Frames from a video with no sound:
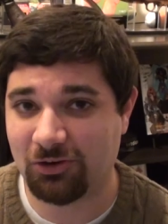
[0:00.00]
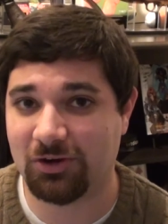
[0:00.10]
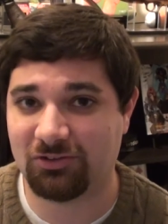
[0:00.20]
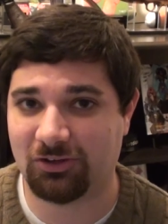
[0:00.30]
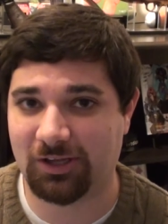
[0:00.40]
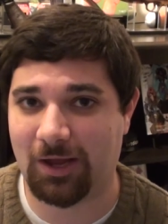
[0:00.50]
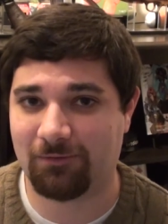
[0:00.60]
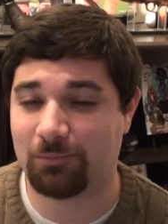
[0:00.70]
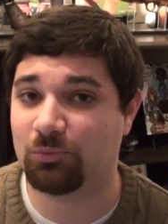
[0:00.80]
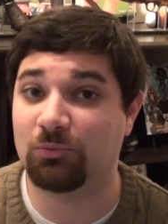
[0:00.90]
series to
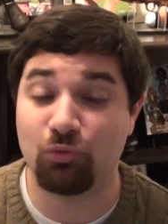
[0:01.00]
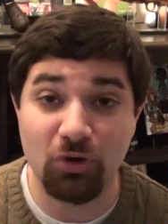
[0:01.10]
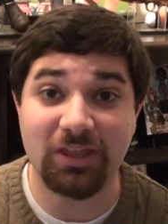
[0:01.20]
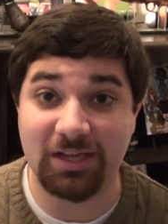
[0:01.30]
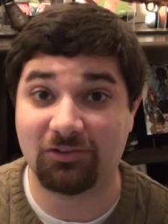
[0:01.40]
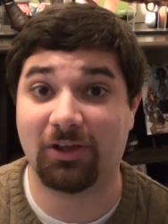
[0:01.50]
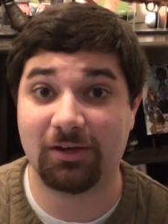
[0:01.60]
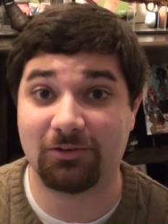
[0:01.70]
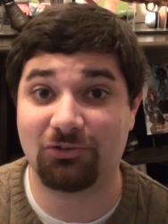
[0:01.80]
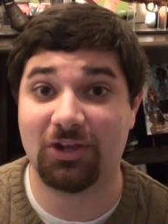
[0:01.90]
life. I'm really
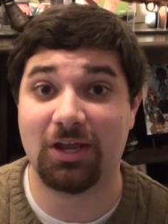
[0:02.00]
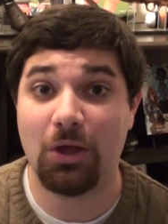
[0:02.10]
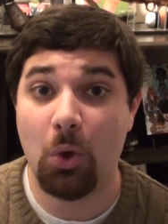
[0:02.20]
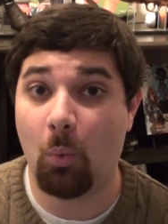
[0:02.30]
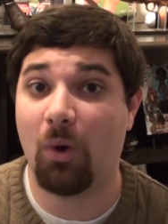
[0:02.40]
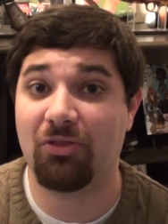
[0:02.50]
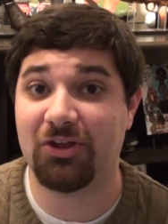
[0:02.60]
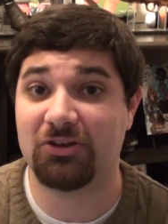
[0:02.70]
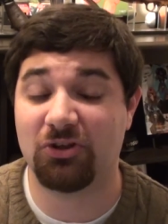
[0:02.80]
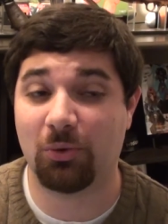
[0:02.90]
excited to see what
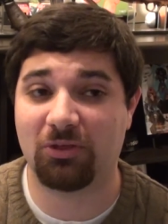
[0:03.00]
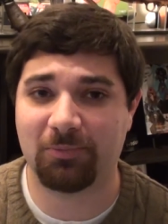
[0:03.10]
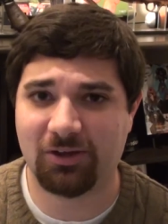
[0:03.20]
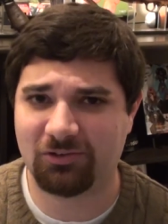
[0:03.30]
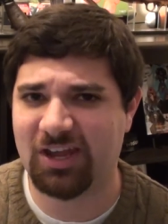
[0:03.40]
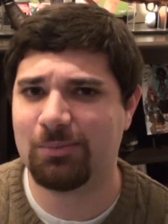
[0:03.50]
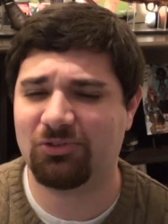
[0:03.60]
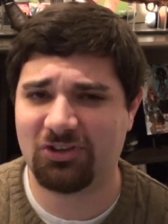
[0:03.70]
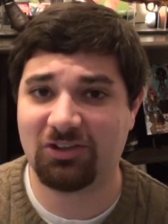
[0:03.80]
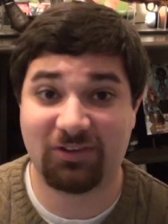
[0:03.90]
they do with it because
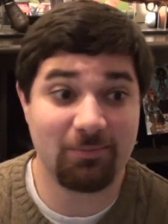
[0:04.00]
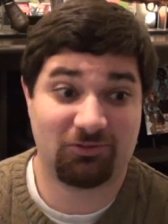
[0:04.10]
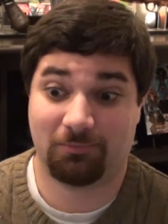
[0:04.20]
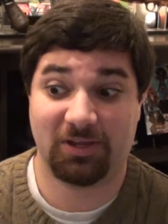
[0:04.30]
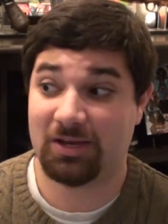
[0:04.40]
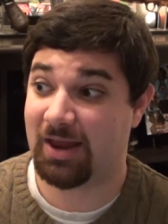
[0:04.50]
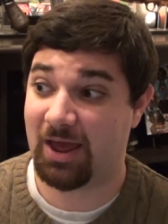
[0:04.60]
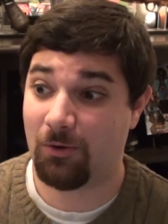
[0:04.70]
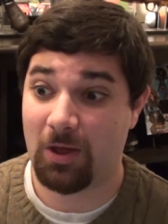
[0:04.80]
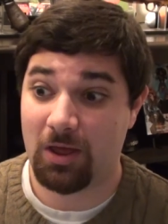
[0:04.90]
AMC seems to be
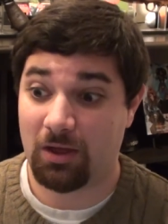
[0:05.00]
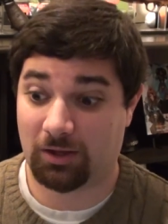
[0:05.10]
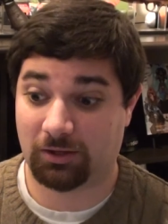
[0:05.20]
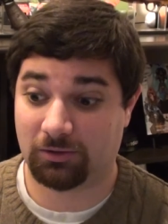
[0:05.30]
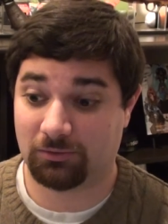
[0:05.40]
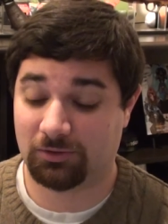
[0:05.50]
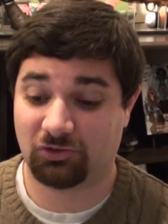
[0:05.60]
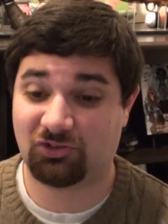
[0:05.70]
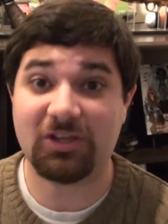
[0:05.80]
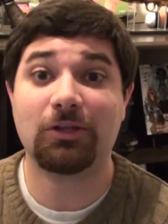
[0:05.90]
now uh, a
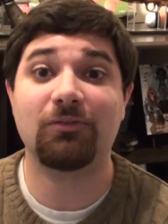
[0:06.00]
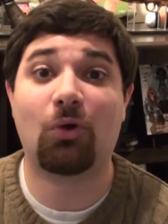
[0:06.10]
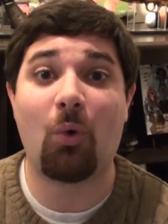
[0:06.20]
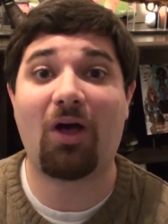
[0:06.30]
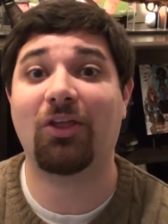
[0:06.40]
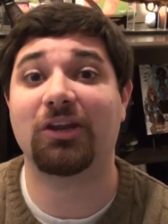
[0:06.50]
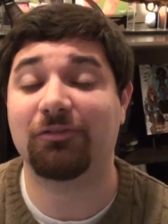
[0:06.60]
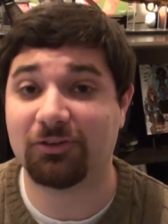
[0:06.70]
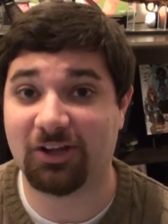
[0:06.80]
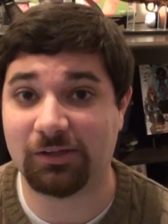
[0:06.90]
seal of quality
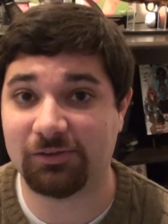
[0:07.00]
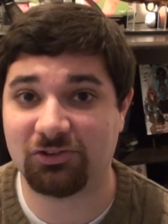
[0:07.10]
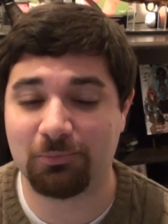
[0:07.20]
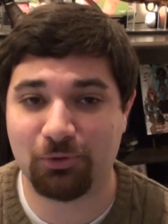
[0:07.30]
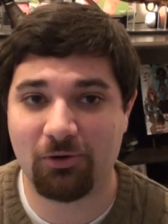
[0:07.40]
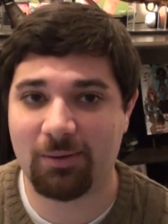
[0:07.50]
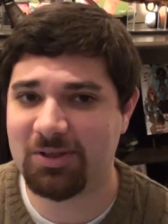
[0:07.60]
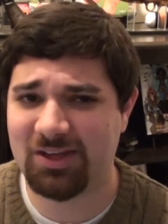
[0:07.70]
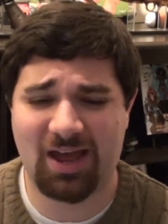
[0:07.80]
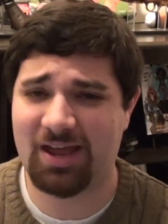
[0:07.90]
for television
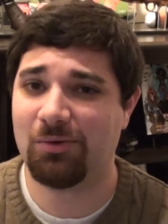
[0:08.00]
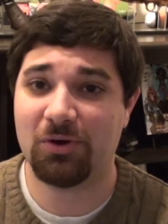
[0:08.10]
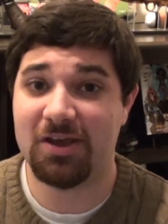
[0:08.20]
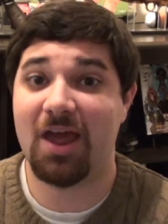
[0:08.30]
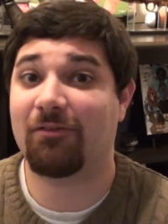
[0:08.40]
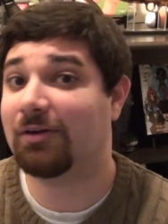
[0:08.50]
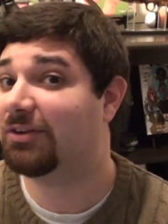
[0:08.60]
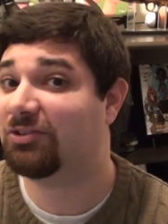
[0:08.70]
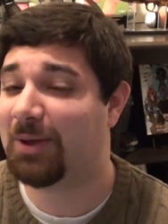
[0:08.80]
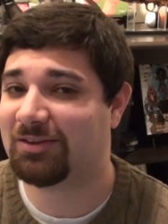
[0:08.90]
programming that I would never have
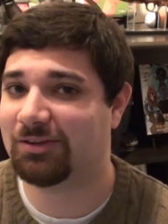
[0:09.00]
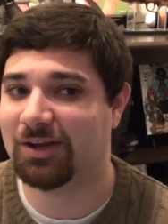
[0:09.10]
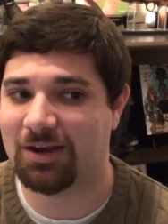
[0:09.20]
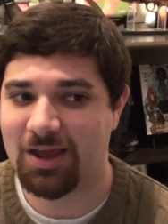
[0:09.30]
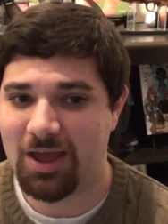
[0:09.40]
expected. And